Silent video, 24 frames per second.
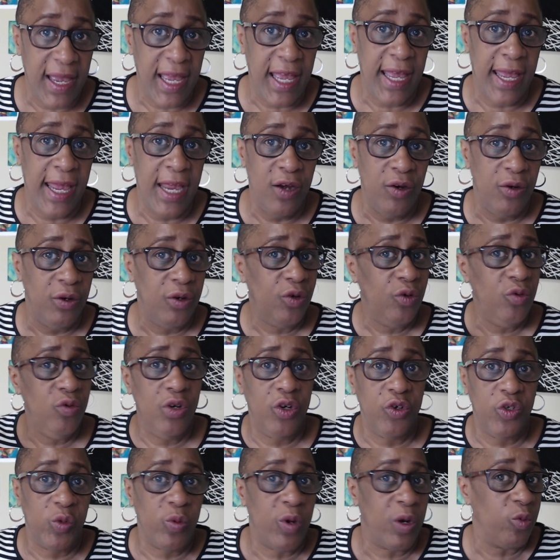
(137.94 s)
and who
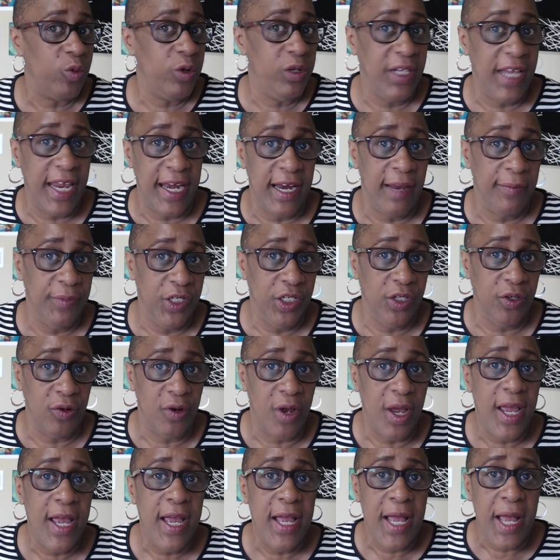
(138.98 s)
knows what we'll get up to.
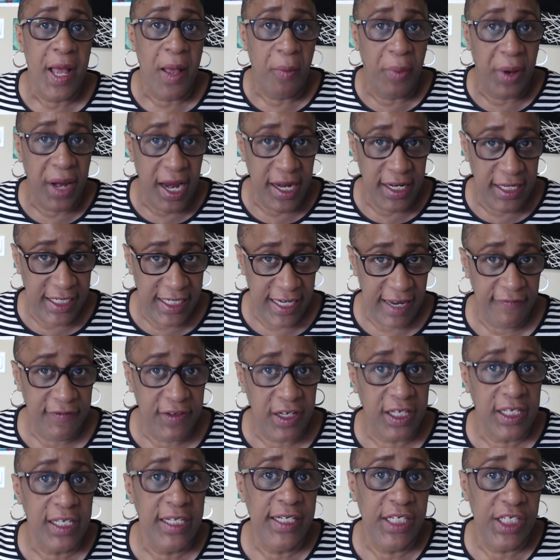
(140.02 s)
But I
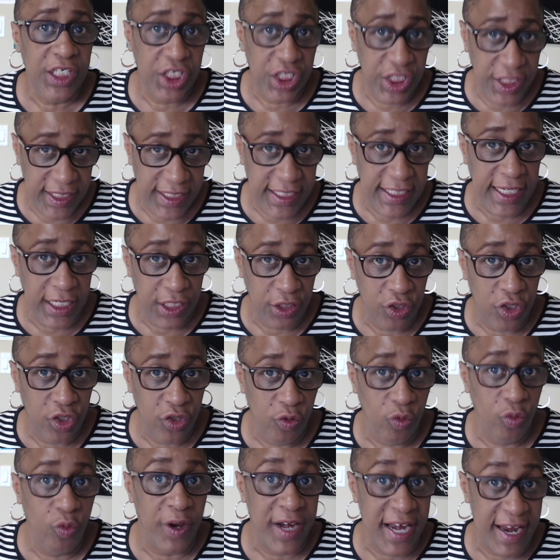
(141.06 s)
definitely stick
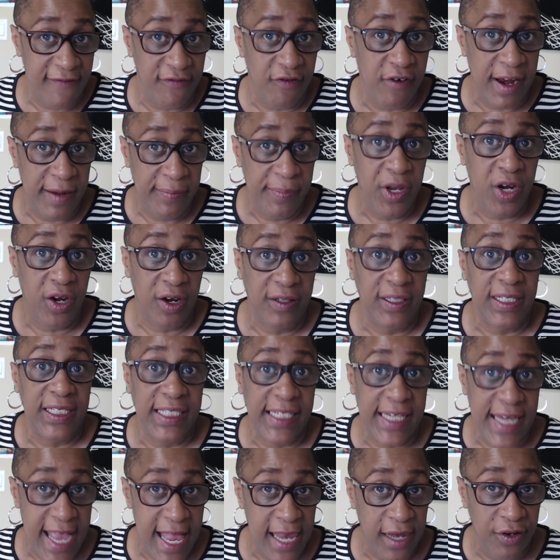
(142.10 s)
to whatever I put on this
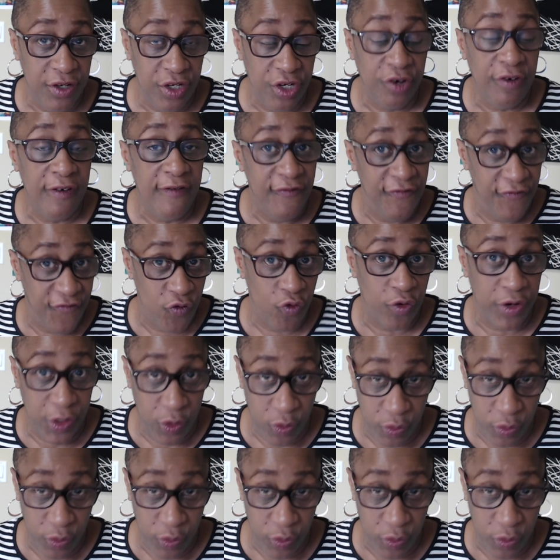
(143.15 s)
calendar for the